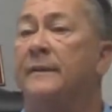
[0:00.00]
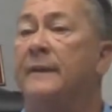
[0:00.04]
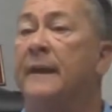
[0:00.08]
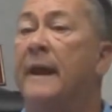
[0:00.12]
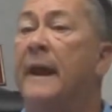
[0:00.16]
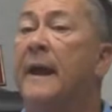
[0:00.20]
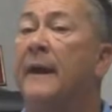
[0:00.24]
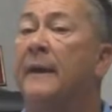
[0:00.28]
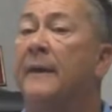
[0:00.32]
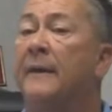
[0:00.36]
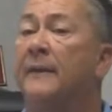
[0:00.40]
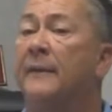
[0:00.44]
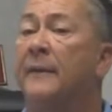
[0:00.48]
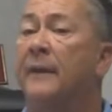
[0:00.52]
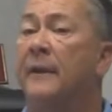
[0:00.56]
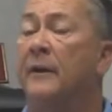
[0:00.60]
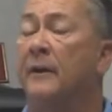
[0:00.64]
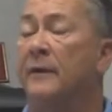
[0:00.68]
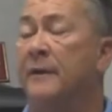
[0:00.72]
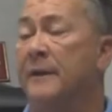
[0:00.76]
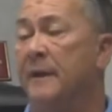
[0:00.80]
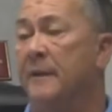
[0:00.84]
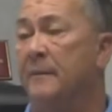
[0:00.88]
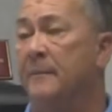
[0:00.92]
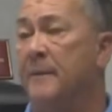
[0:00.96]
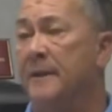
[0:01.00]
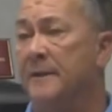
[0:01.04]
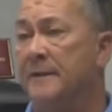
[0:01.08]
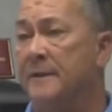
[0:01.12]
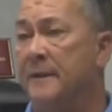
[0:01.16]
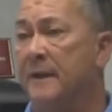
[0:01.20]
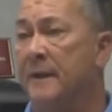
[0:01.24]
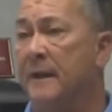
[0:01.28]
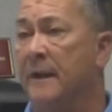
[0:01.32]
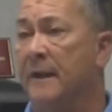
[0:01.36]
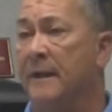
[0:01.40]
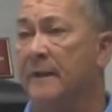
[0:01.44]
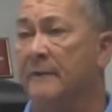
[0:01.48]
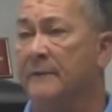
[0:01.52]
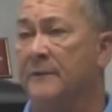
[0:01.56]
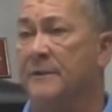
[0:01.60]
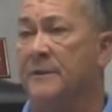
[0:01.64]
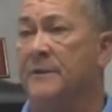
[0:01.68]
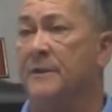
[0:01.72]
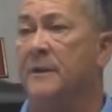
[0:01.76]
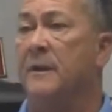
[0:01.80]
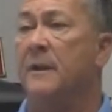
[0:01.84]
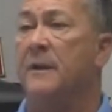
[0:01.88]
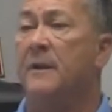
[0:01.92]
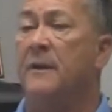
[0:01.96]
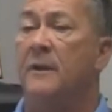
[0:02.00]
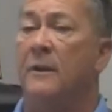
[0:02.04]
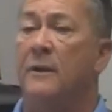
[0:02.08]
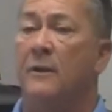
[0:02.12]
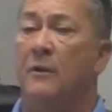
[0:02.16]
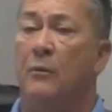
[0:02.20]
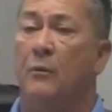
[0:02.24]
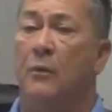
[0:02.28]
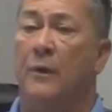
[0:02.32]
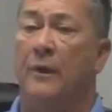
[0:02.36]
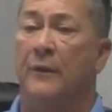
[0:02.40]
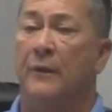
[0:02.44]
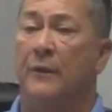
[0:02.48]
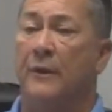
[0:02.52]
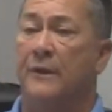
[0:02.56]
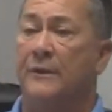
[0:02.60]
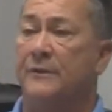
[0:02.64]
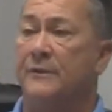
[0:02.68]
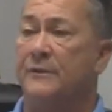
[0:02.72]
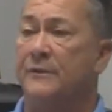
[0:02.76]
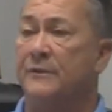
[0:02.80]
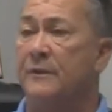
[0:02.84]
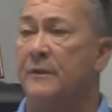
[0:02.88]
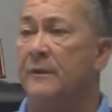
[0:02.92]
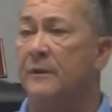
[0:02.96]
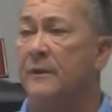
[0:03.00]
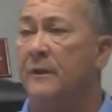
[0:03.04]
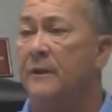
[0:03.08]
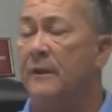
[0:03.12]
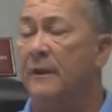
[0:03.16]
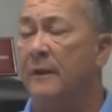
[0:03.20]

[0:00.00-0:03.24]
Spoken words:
data that our DMS cannot give us, whether it's